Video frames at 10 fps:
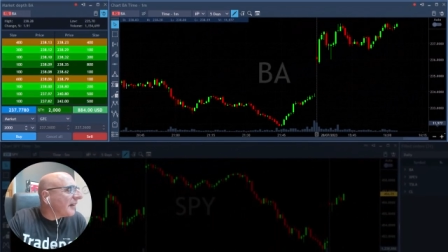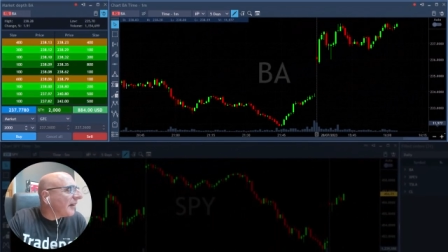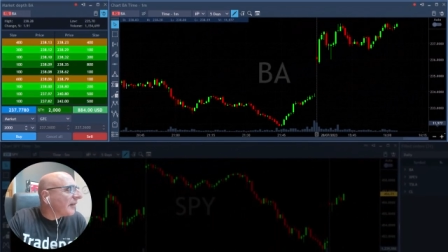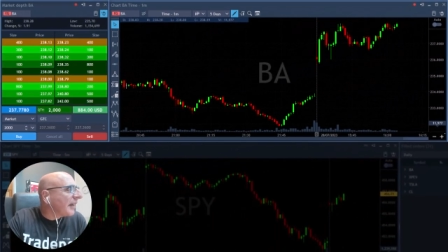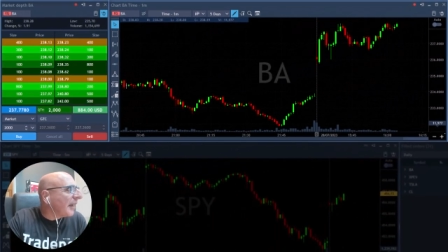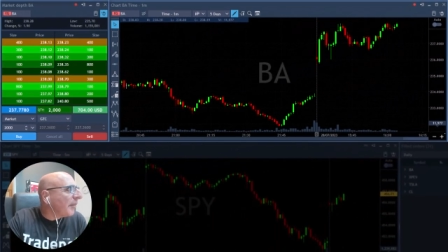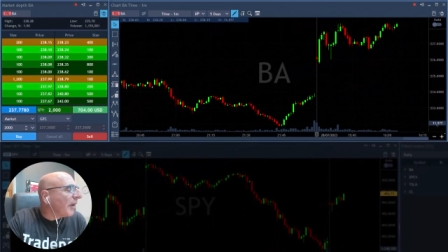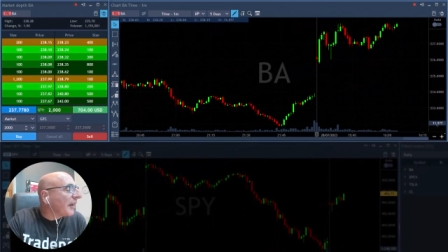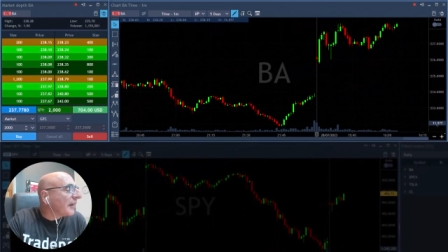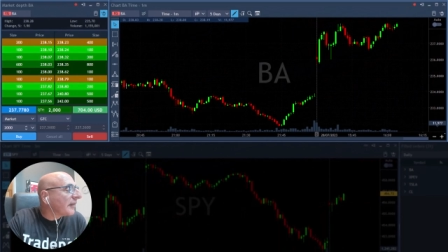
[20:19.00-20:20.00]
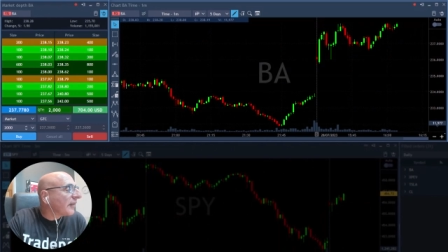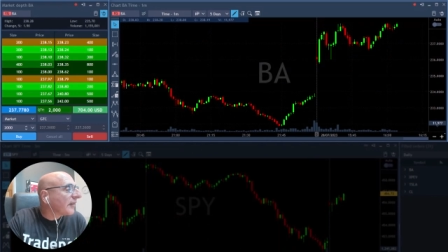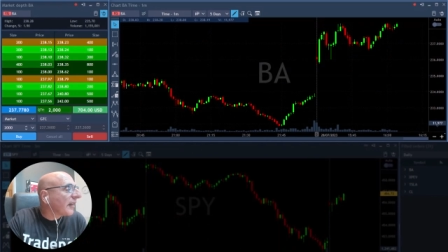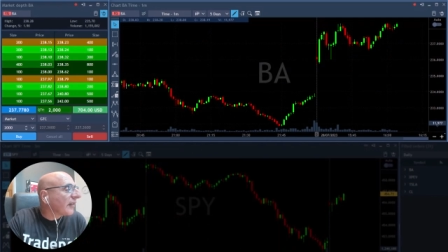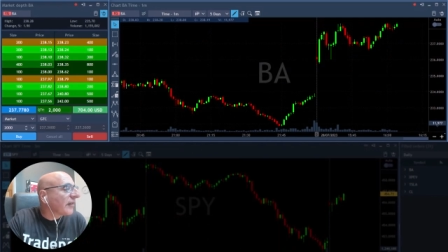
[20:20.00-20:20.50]
Okay, Boeing. Just
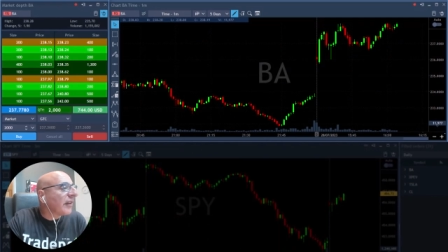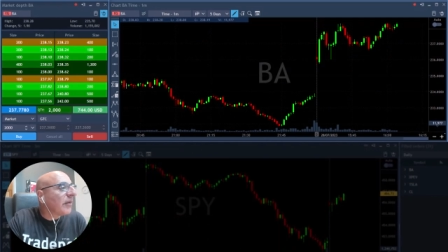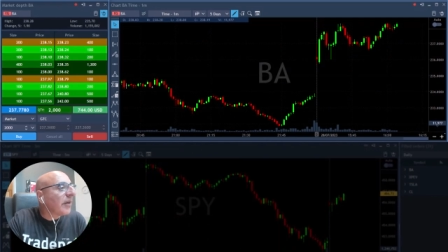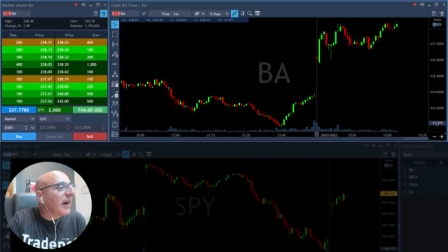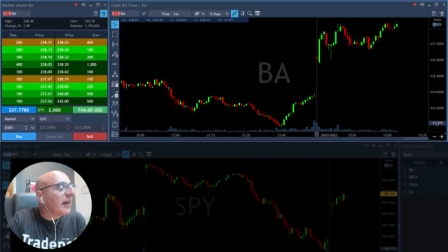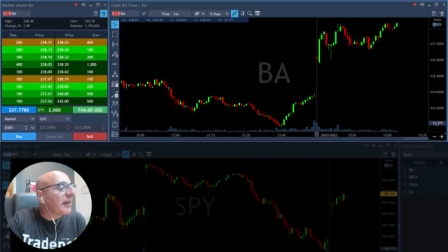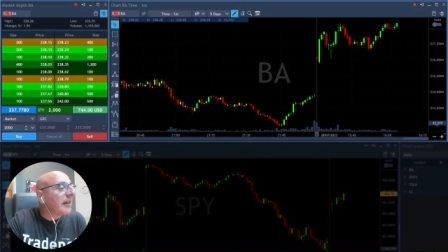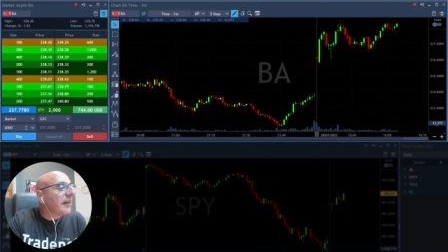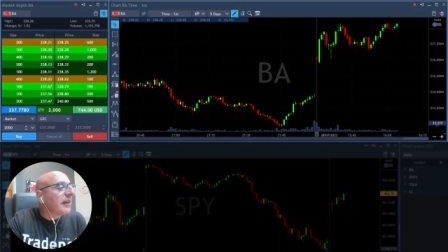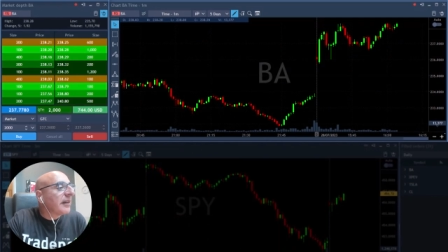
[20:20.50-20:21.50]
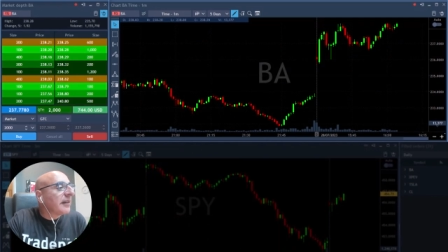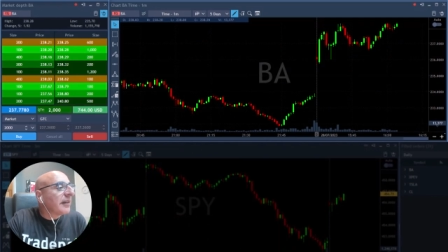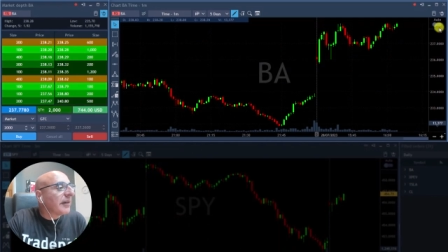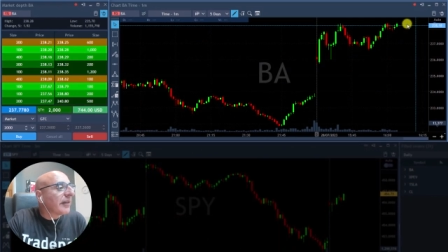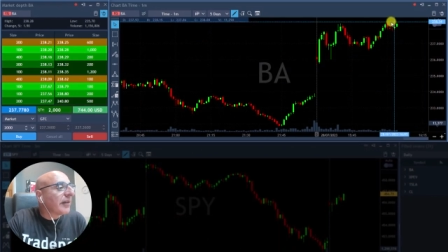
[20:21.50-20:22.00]
touched a new high. Now
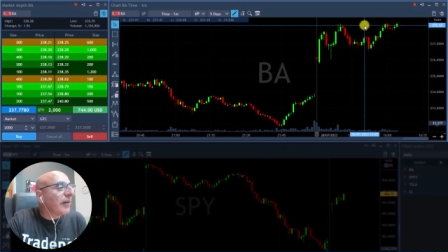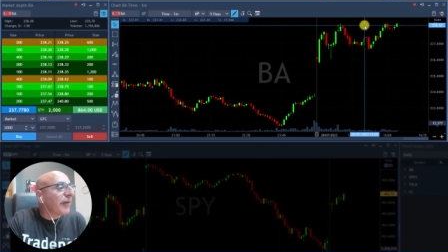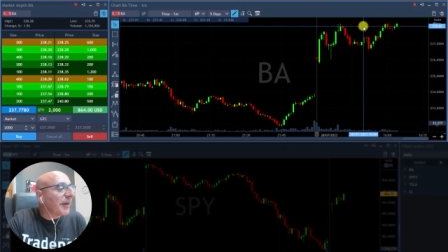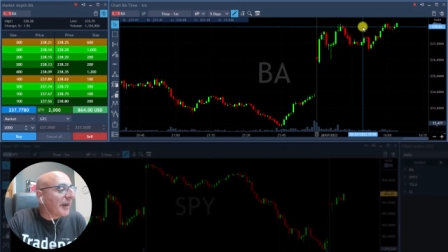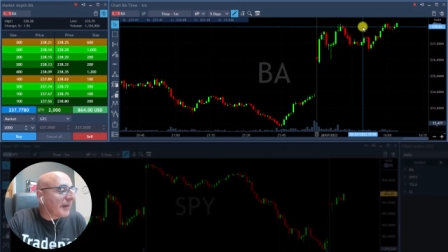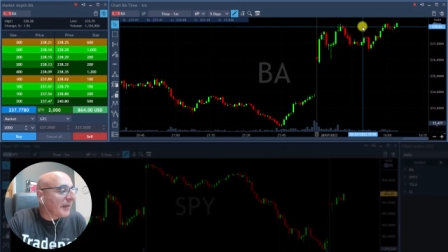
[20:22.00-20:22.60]
let's go from here.